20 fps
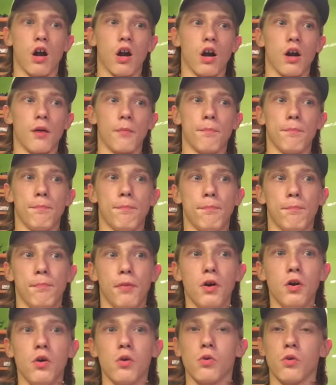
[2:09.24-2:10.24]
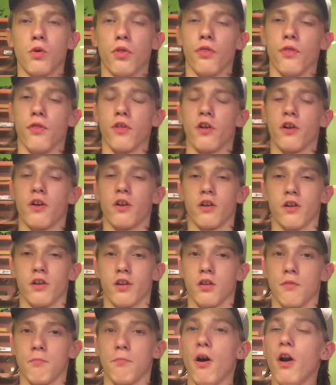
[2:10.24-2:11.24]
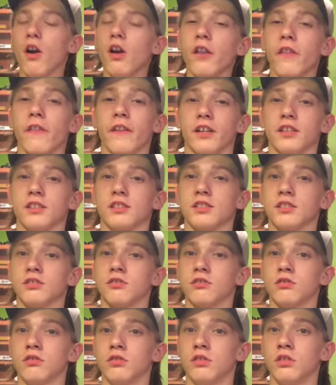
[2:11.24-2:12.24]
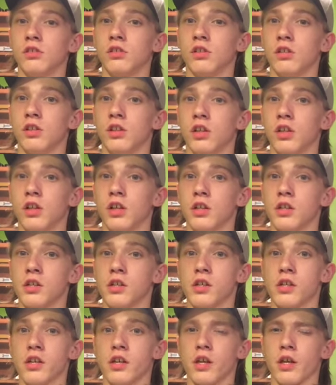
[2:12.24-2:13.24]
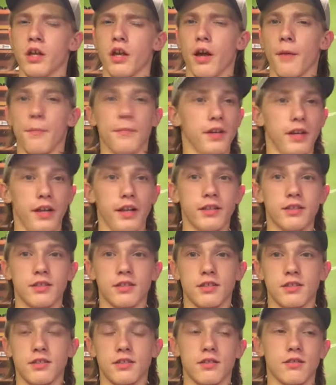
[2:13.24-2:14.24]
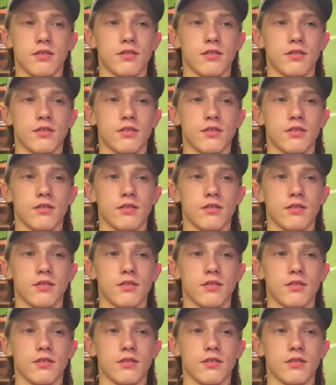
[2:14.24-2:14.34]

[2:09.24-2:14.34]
are both part of this. I mean, it's